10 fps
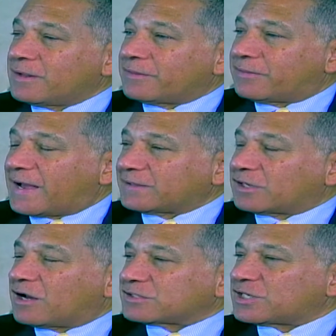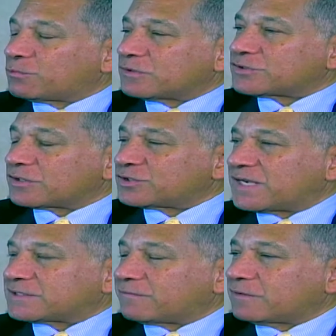That concert was
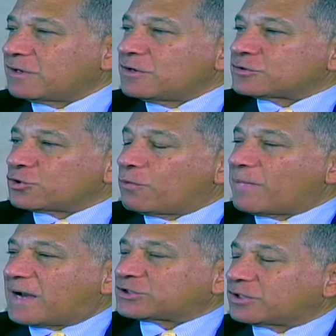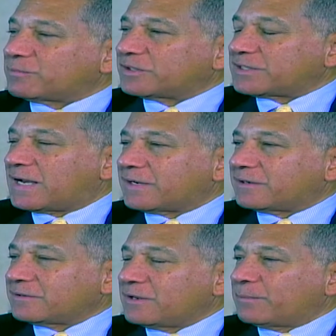successful, so Marshall
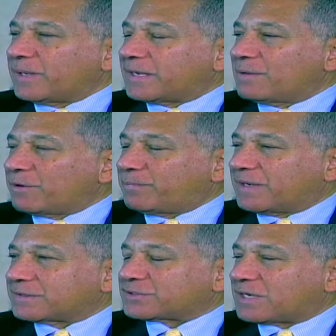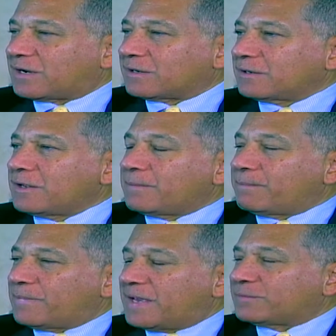Montana became a bigger star,
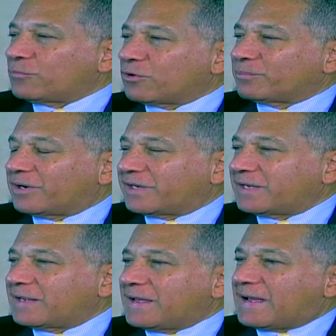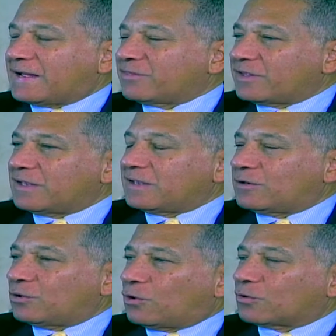made more money, and the
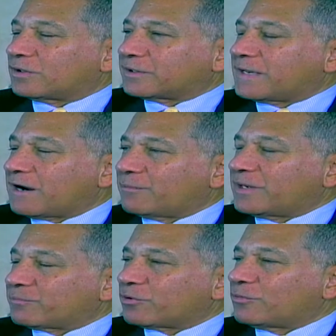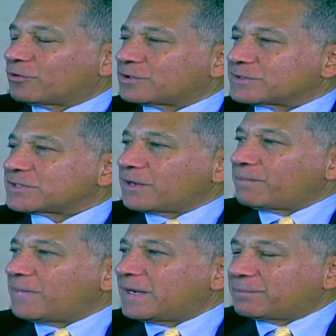local Caribbean promoters
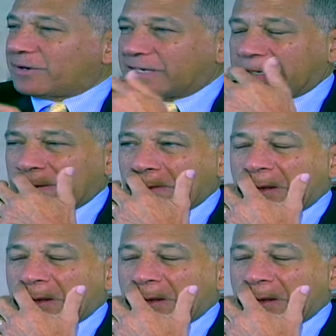made money.